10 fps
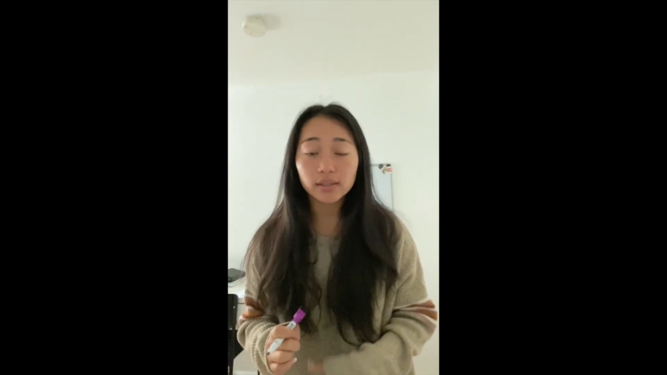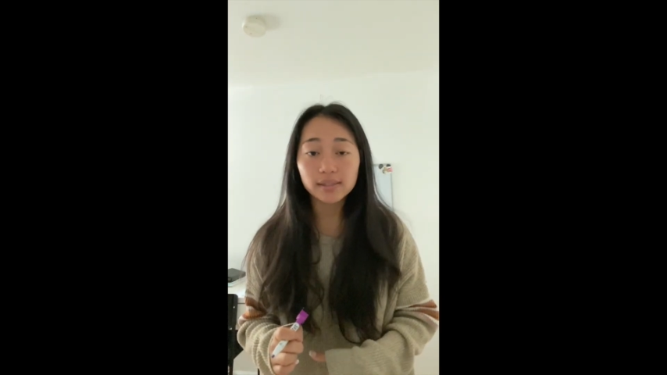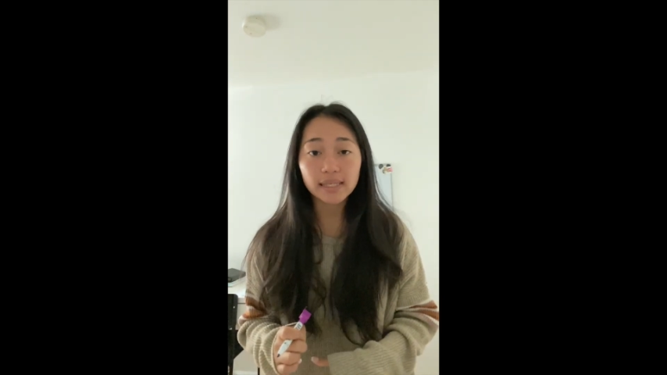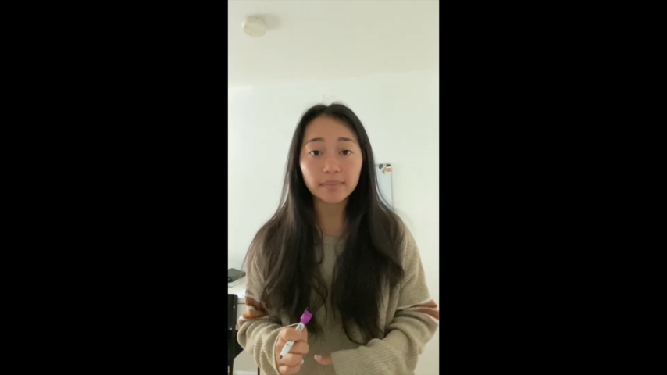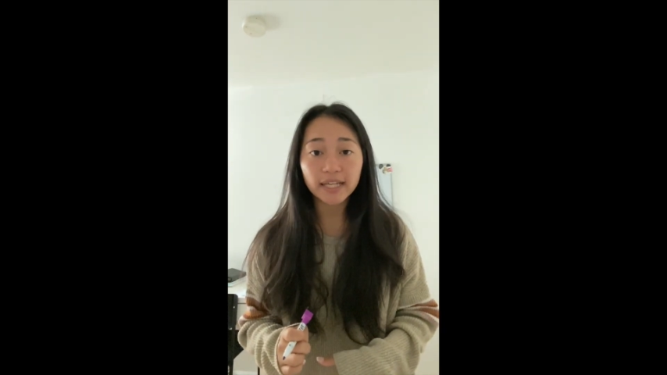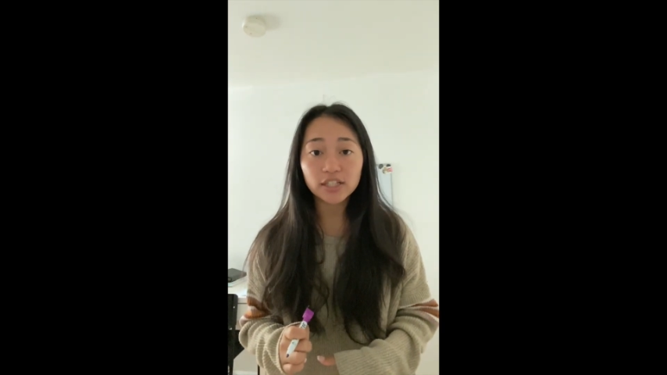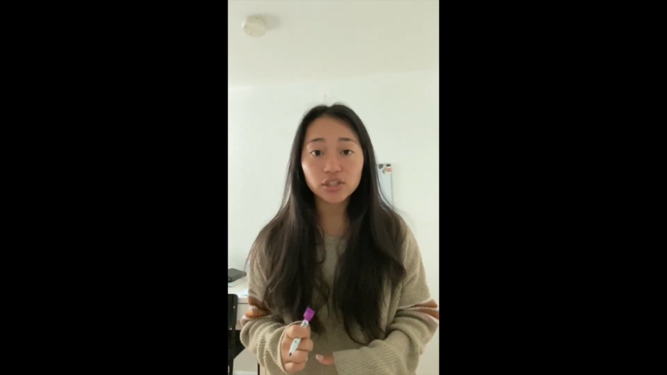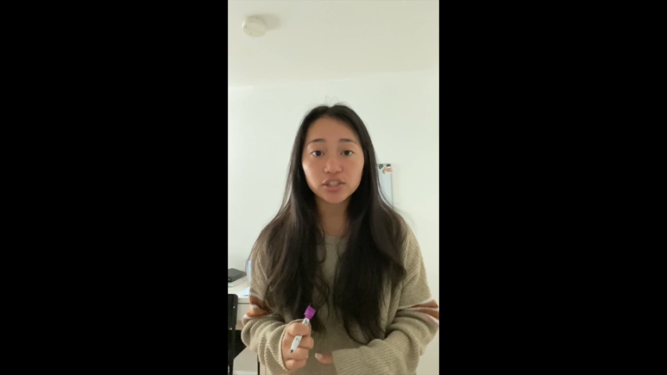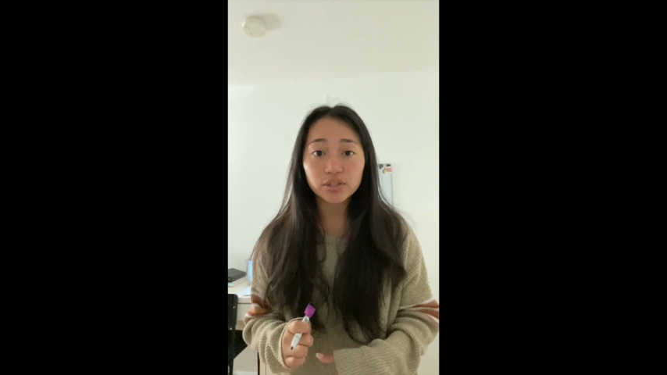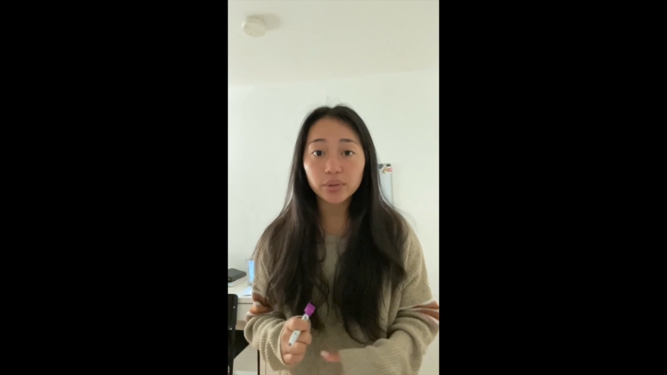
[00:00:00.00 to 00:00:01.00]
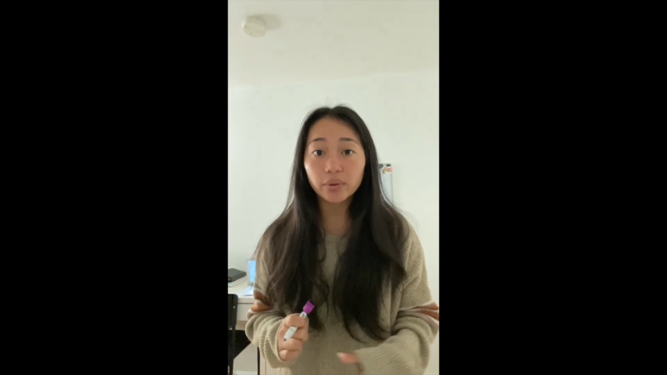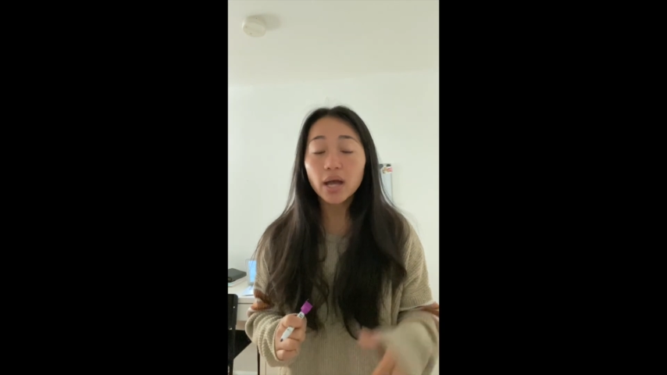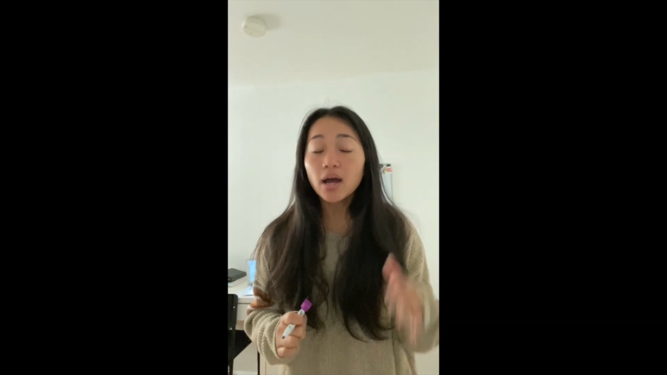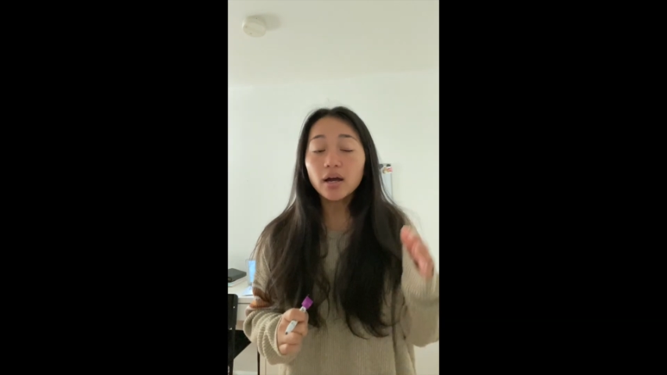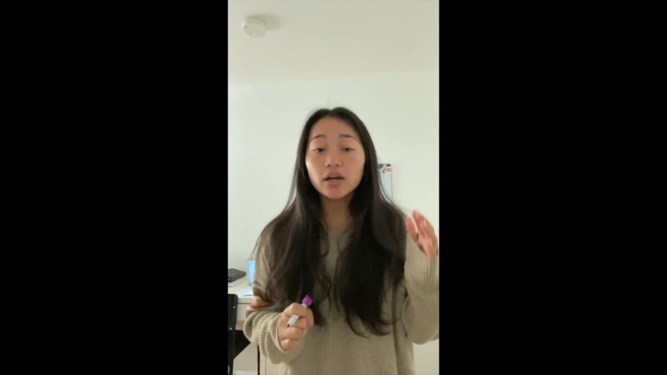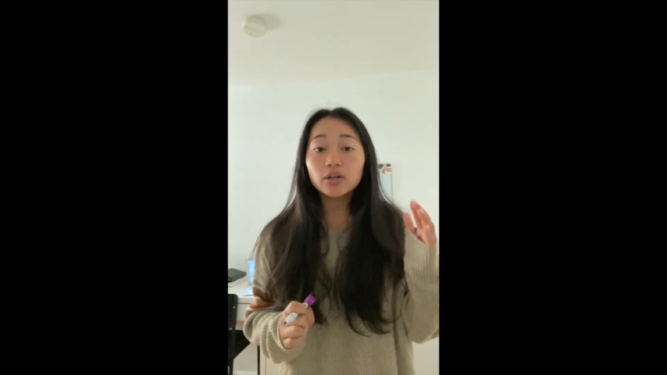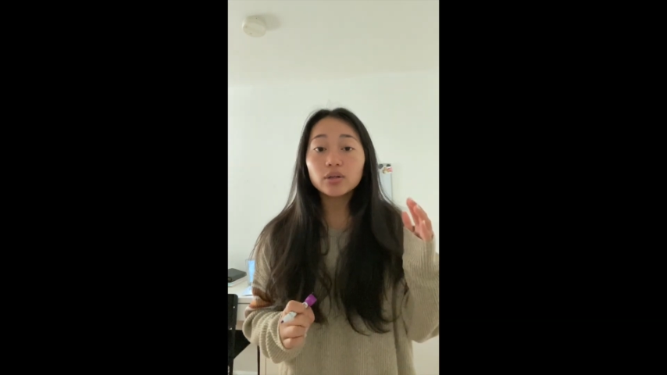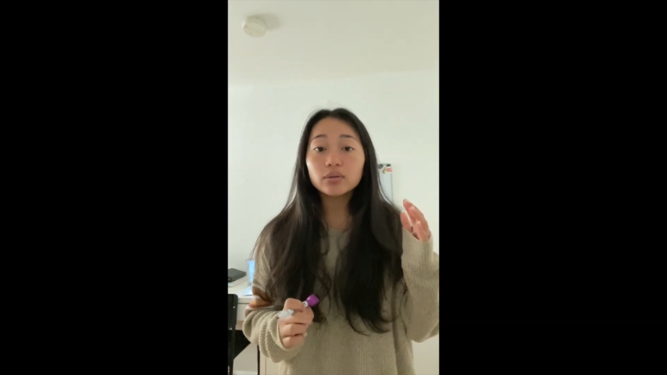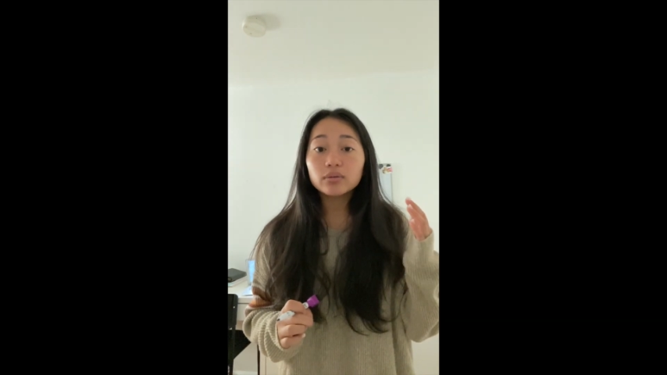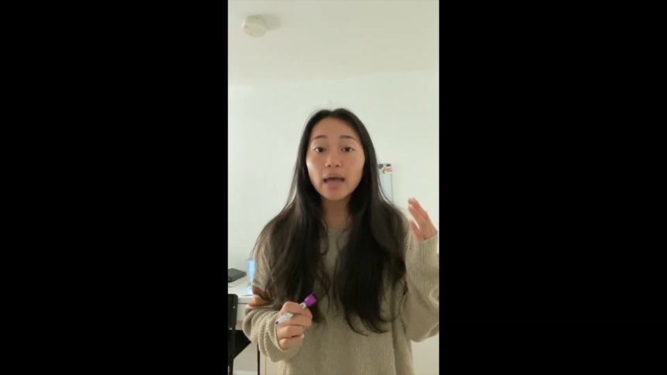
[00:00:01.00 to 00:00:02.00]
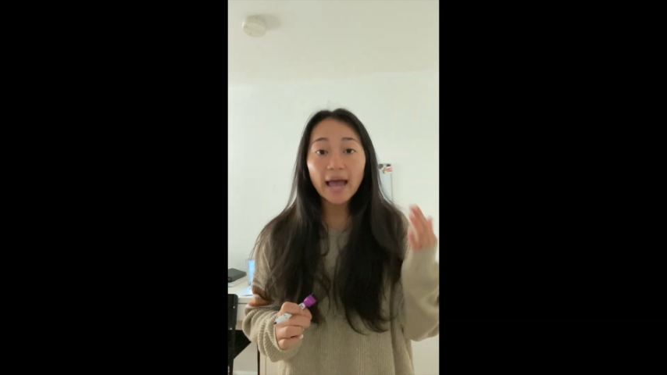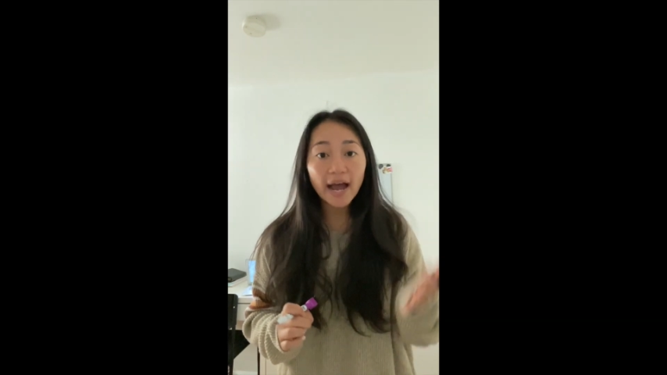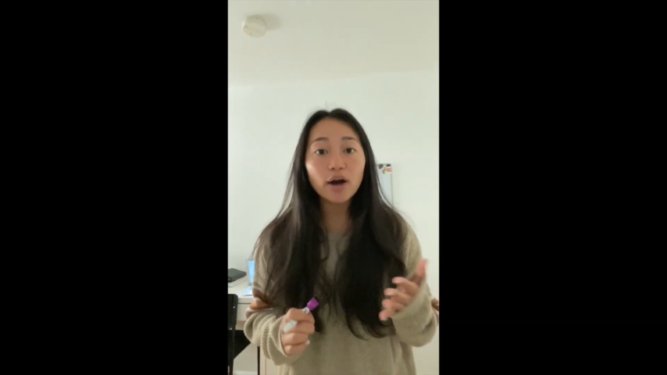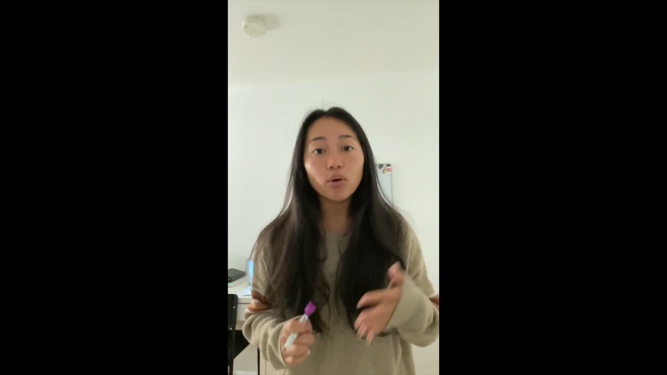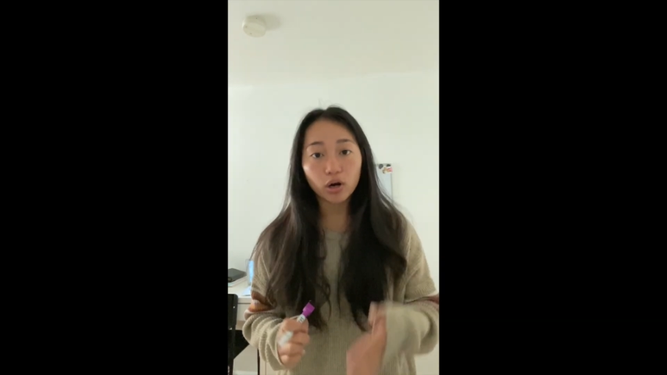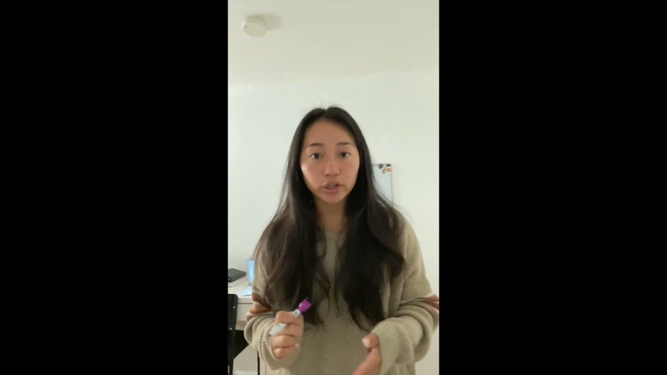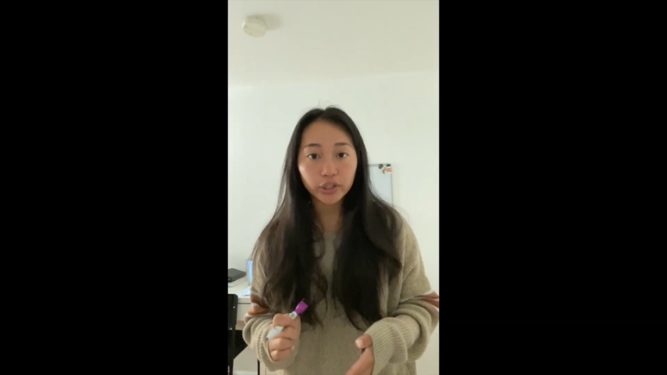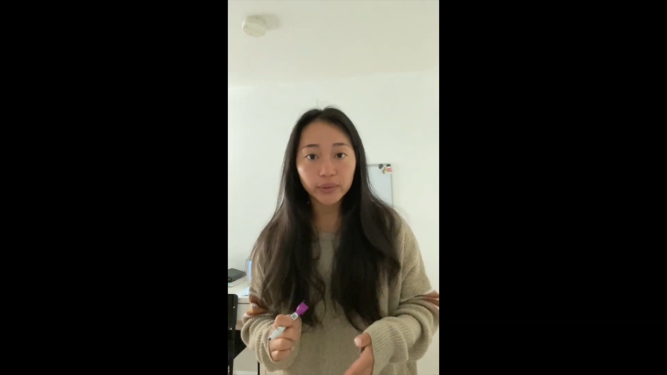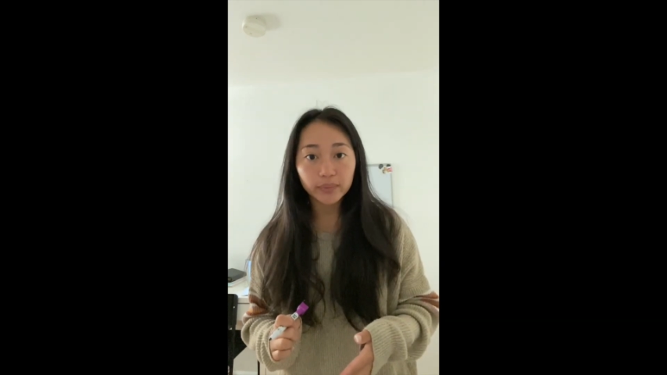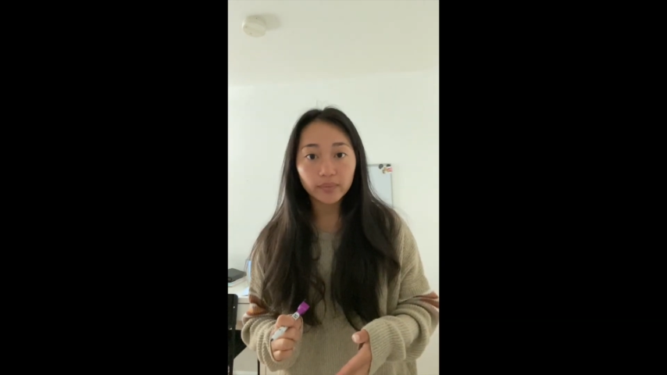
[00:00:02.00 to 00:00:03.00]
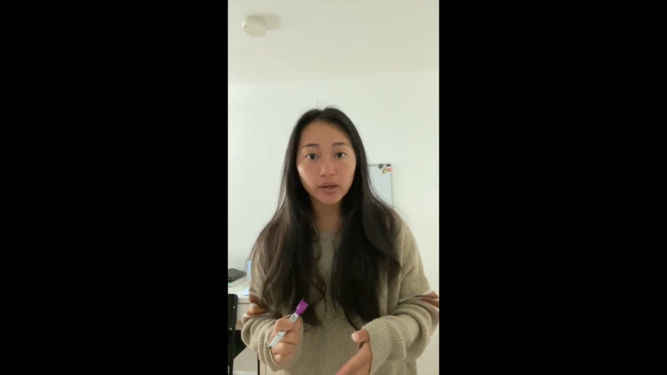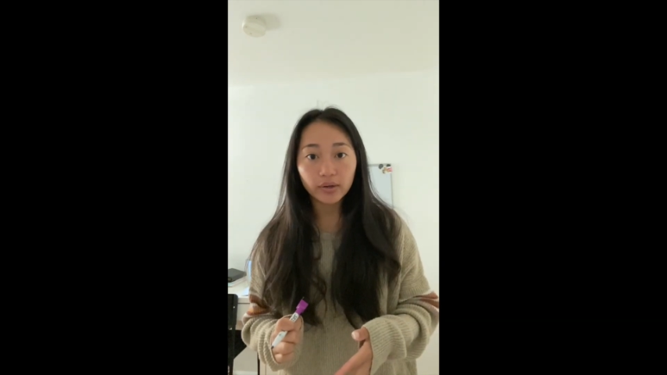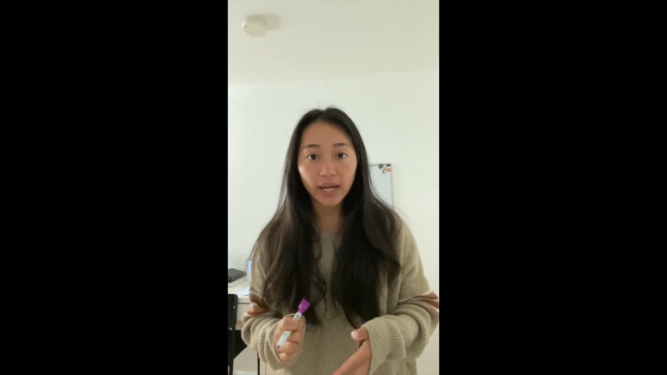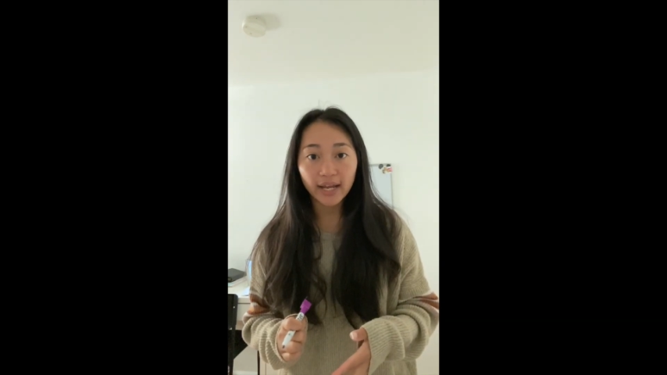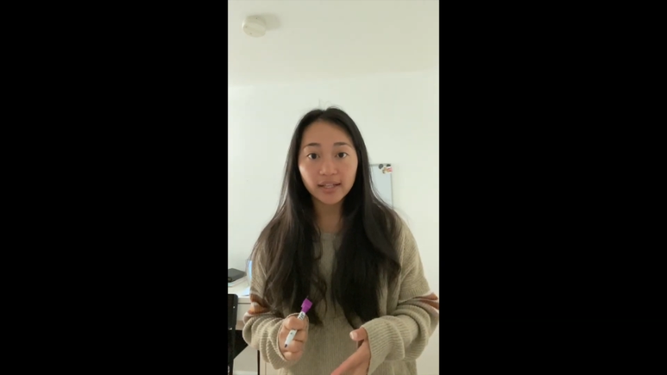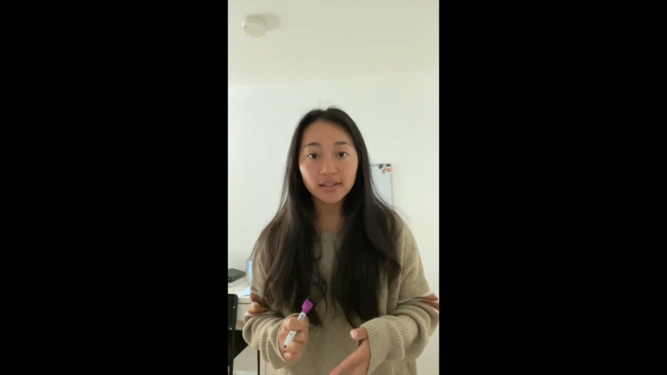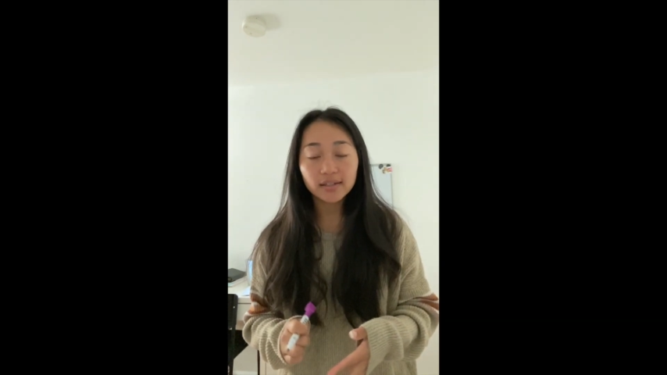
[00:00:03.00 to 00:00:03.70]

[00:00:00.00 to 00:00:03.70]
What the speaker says: the same age as you. How are you? Okay?